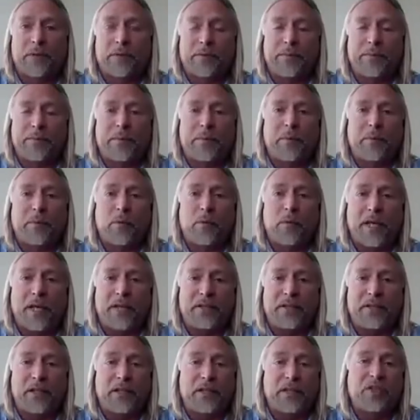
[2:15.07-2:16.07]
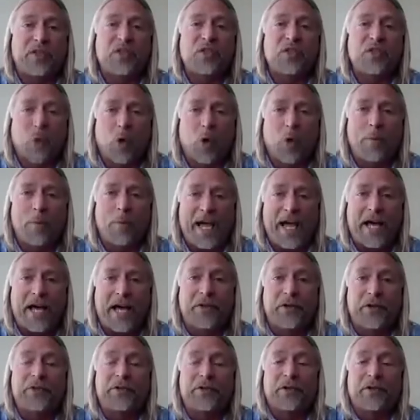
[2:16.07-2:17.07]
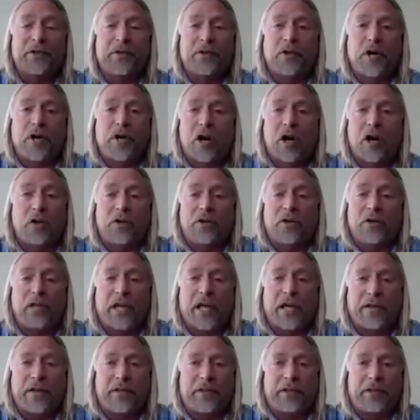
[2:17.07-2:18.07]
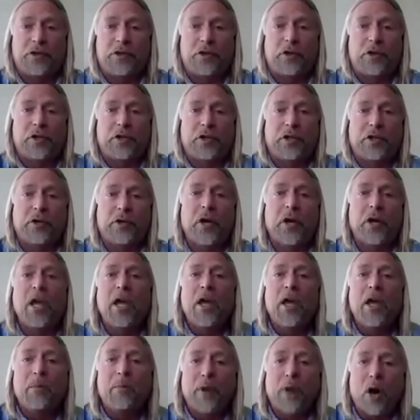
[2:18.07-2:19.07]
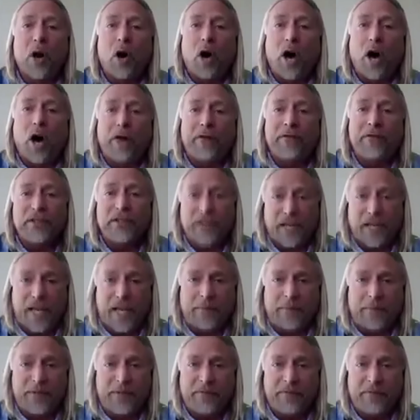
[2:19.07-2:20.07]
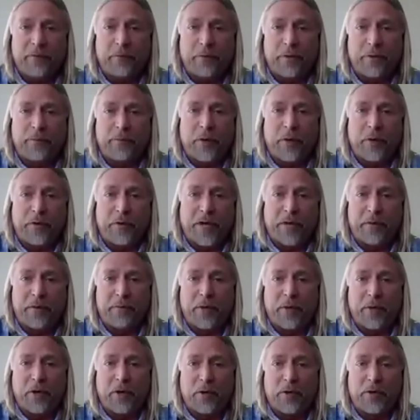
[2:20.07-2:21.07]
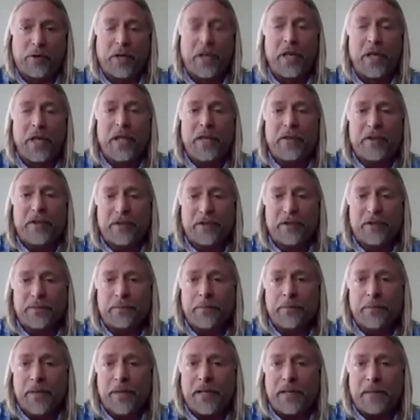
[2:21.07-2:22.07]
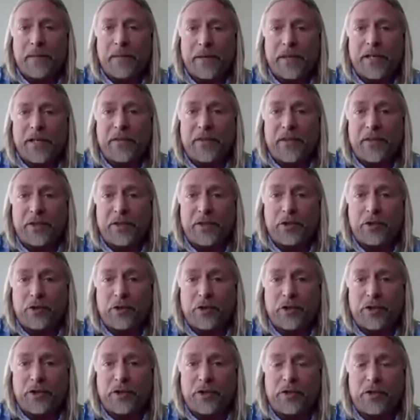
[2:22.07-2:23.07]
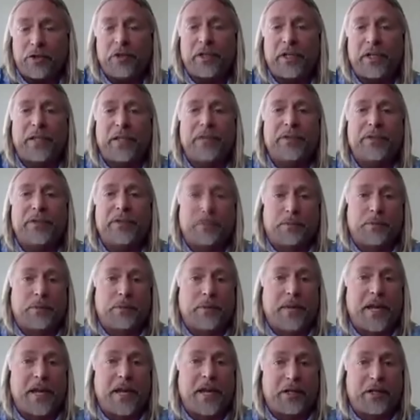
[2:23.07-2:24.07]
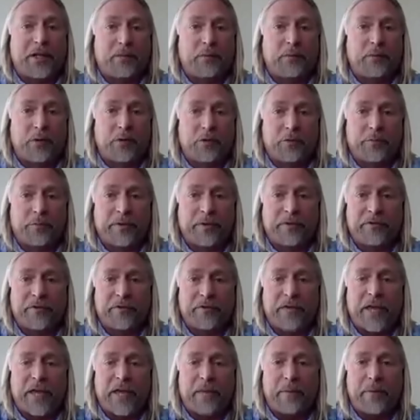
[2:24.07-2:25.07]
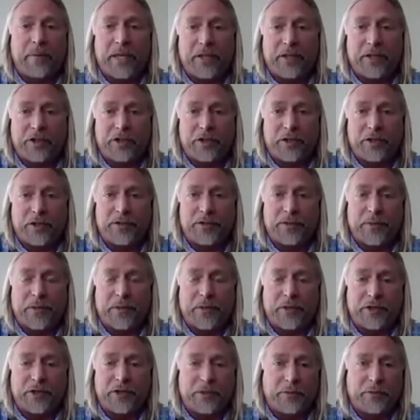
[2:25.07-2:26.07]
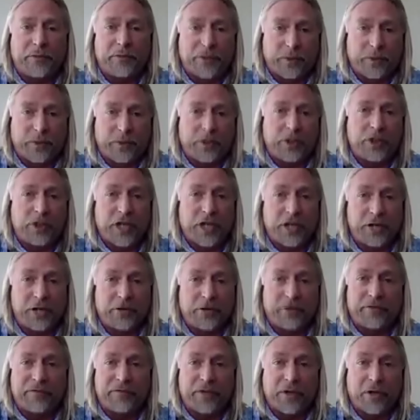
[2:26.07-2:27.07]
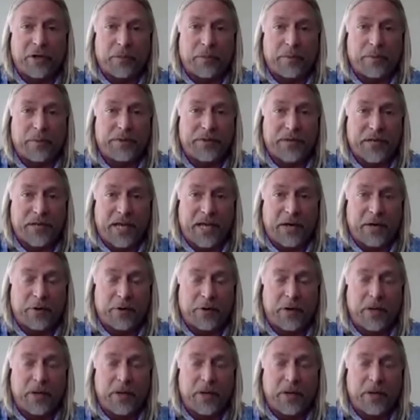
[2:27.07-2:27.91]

people wait till it's so bad. There's There aren't a lot of things you can do. But oftentimes, even with bone on bone, there's many, many things you can do to get symptomatic improvement for that patient, especially with the regenerative therapies now,